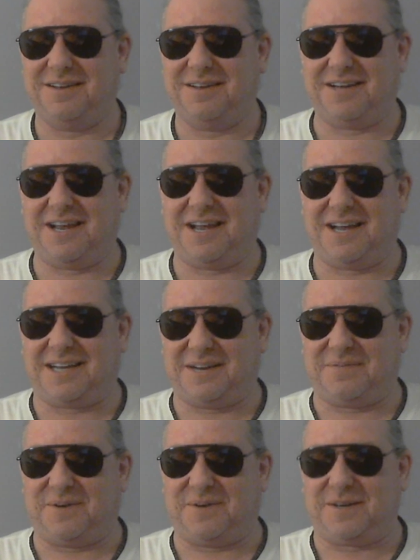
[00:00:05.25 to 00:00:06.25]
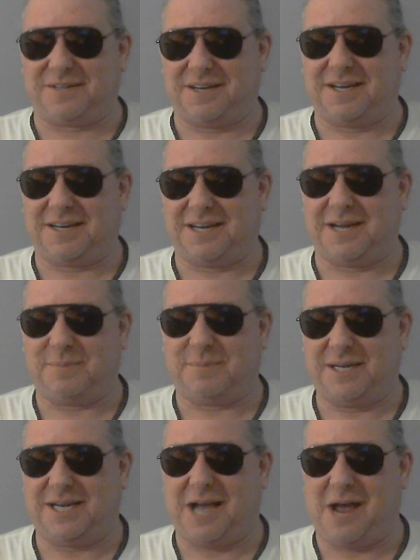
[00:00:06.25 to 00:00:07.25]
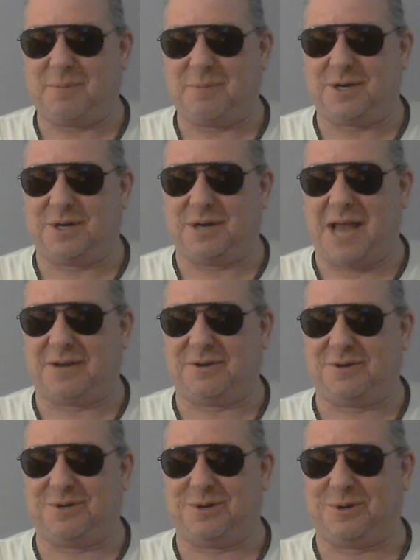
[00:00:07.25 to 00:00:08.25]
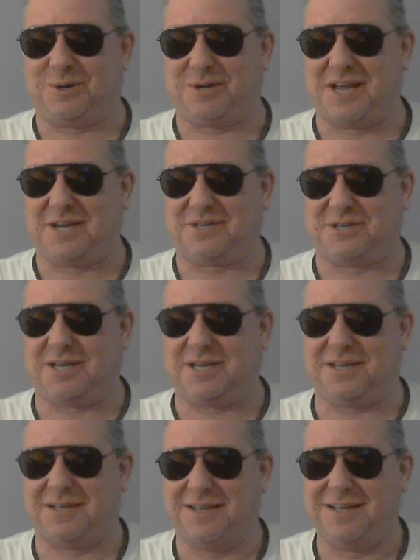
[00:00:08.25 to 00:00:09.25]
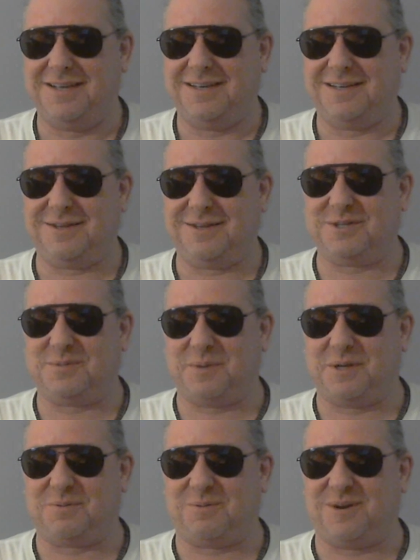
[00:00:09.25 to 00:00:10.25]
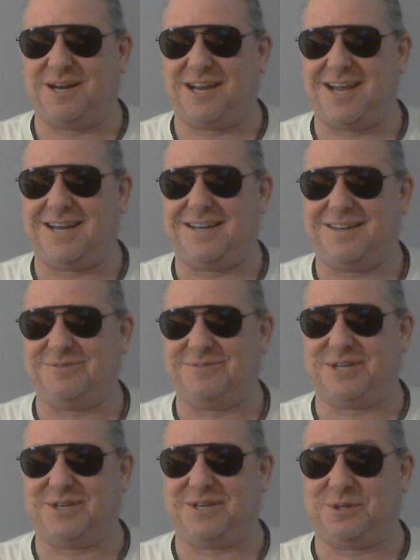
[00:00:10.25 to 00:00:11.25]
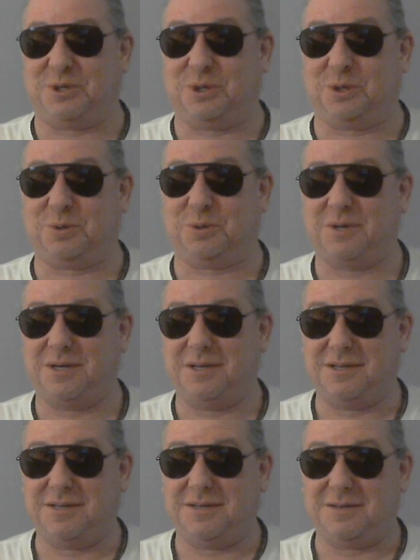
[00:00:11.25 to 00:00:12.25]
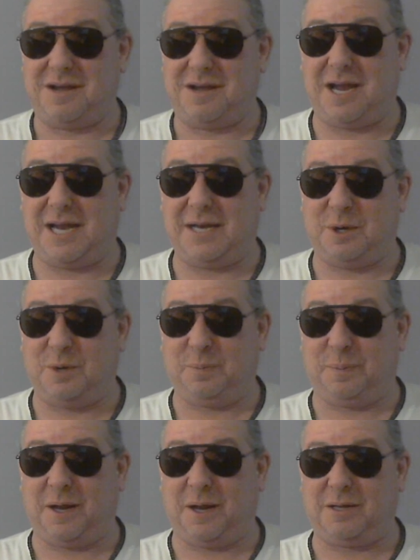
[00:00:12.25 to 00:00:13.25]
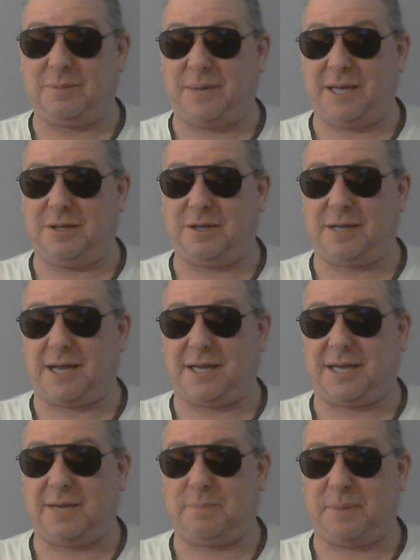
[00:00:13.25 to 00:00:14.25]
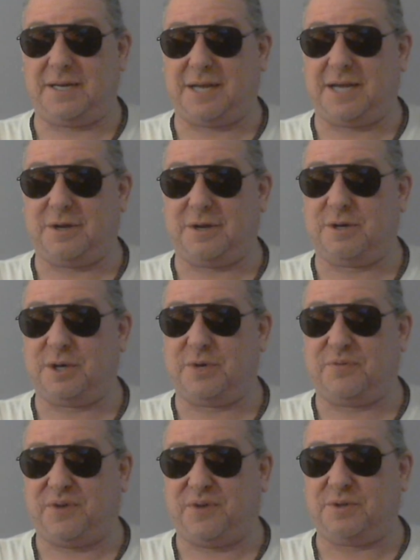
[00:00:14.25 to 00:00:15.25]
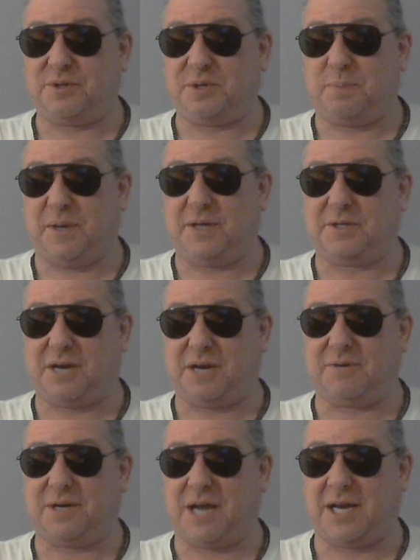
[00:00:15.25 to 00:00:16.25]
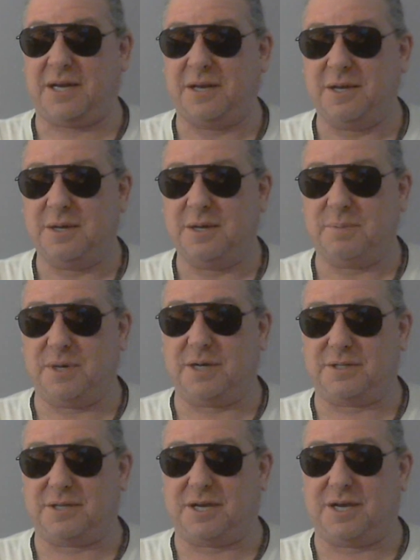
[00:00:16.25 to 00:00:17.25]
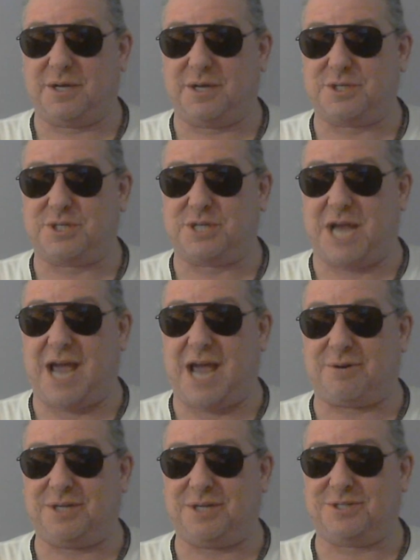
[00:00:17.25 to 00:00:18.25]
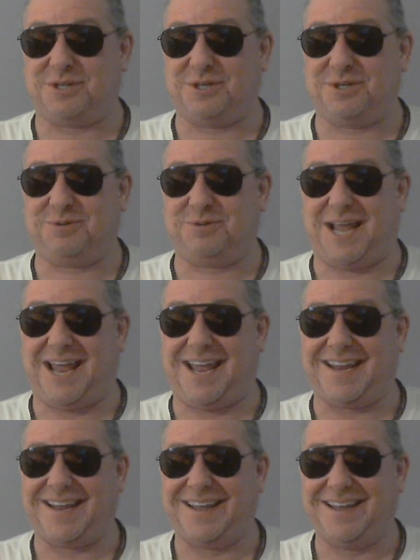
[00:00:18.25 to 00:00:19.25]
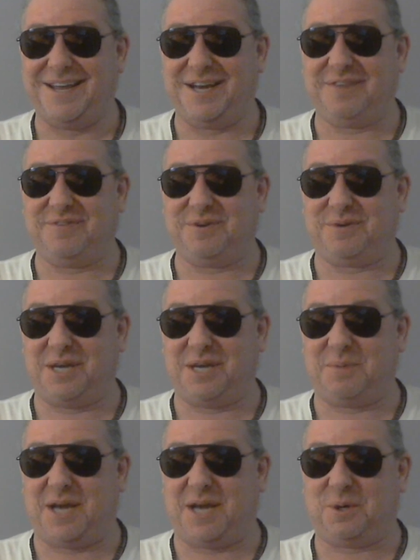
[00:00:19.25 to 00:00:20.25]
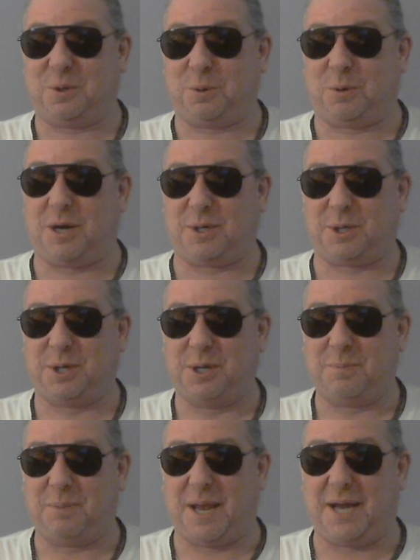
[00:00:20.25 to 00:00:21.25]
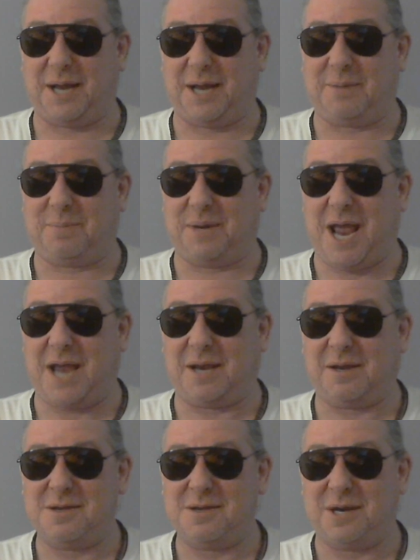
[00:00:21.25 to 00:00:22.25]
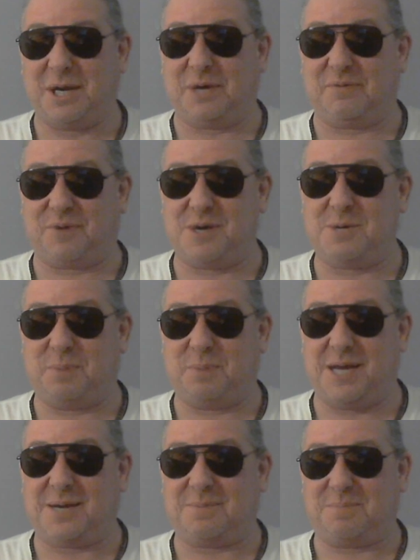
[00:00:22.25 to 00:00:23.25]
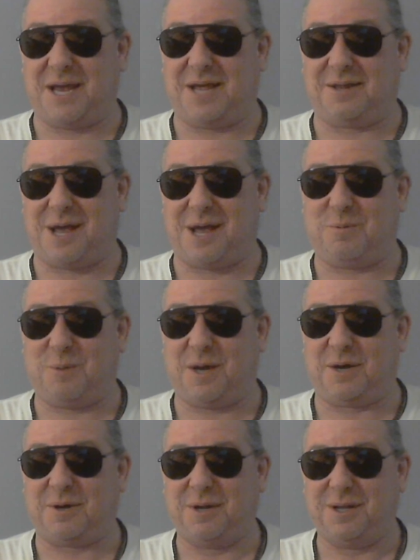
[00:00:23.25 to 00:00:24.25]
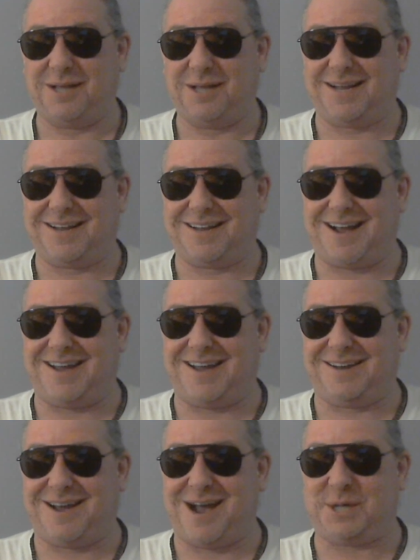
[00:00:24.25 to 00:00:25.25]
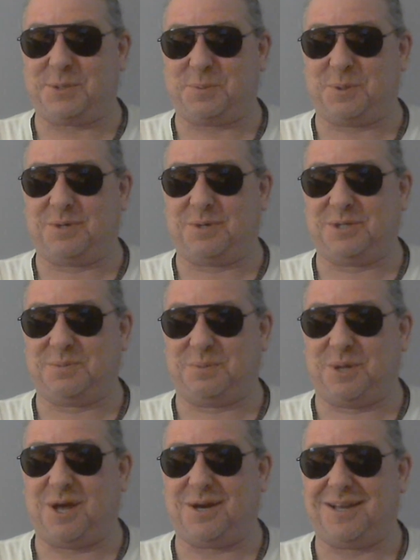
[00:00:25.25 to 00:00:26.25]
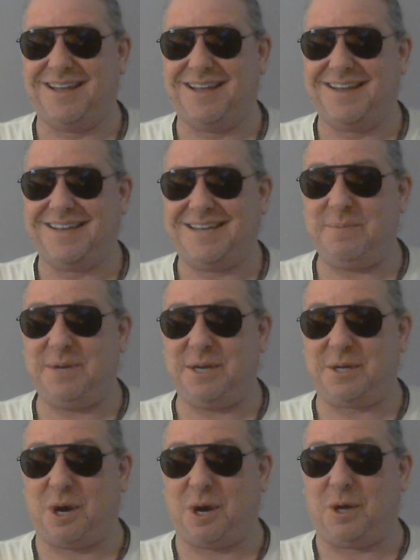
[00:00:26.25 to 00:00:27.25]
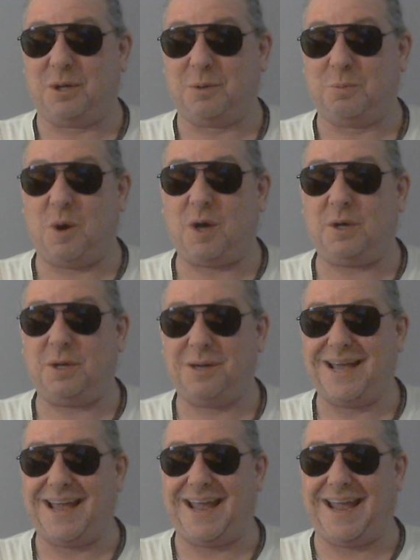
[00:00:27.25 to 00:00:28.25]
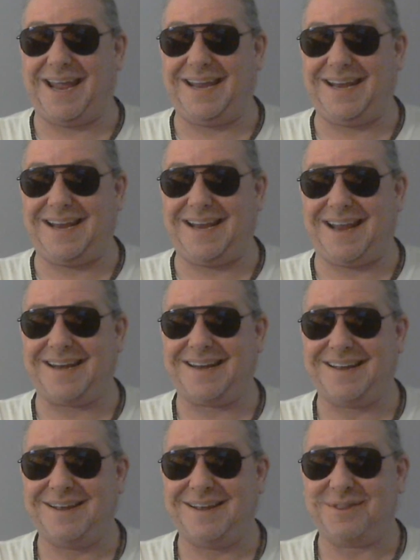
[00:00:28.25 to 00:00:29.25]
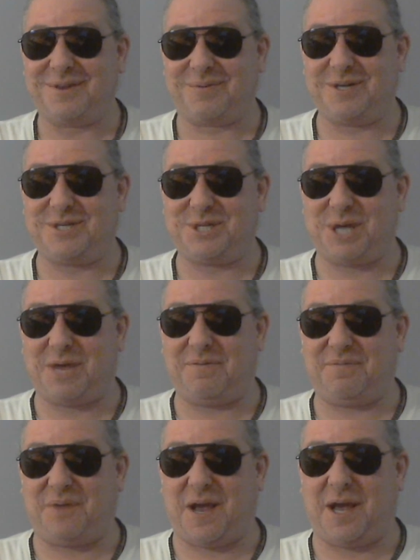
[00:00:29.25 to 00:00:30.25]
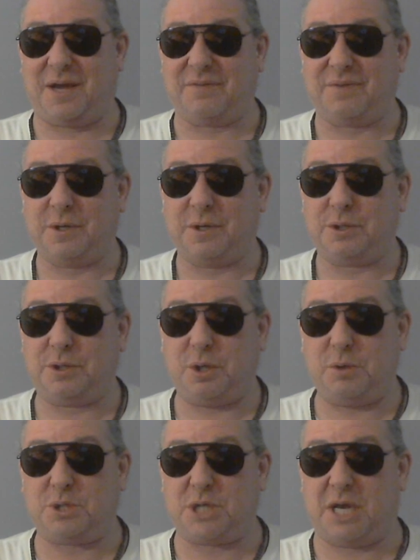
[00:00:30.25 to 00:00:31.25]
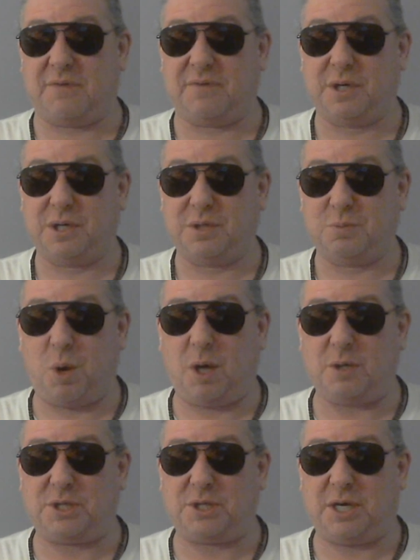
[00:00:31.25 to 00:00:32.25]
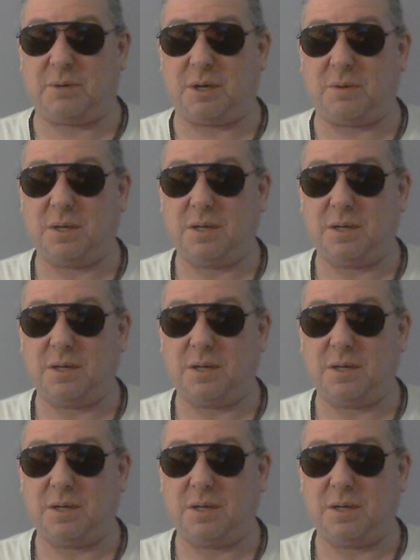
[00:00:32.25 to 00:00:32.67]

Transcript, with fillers: And yeah, I got fucked today. Yep, he got me good. I had the New York Knicks. They lost by twenty-eight. I was getting two. All right, no problem. Hey, look, I can't beat that no good filthy bitch every night. But uh, Saturday's a new day. And if you keep getting crushed, batting N B A, need a free pig bailout winner, like a guy in the hospital needs blood, give me a call. one eight eight eight, three seven five, two seven one zero.